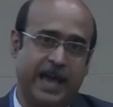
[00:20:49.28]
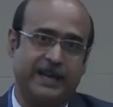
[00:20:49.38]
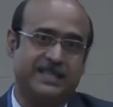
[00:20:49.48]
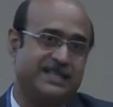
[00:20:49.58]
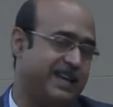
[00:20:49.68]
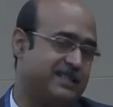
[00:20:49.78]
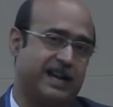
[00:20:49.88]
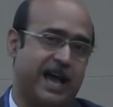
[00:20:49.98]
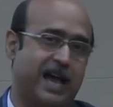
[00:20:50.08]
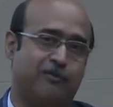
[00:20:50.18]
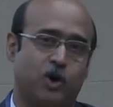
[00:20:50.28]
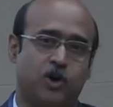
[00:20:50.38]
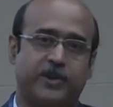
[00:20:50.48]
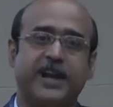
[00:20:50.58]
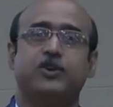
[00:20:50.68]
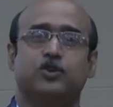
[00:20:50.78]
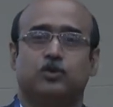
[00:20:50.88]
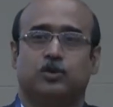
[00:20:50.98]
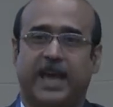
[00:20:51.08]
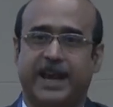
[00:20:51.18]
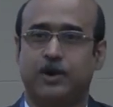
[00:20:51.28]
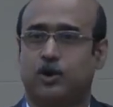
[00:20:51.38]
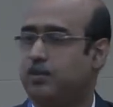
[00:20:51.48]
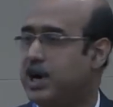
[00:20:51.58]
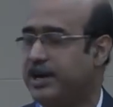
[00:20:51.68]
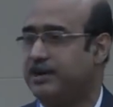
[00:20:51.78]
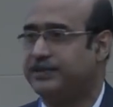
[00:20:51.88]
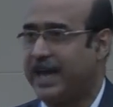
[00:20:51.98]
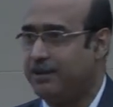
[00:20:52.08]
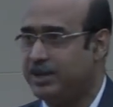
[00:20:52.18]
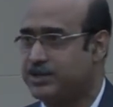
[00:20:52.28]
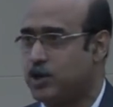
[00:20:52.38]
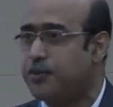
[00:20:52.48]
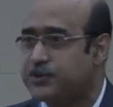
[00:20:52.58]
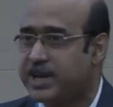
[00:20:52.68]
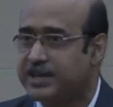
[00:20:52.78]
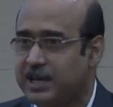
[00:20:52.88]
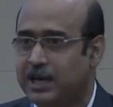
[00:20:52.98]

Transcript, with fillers: and he says that I am not ready to carry your burden of time, he stops it,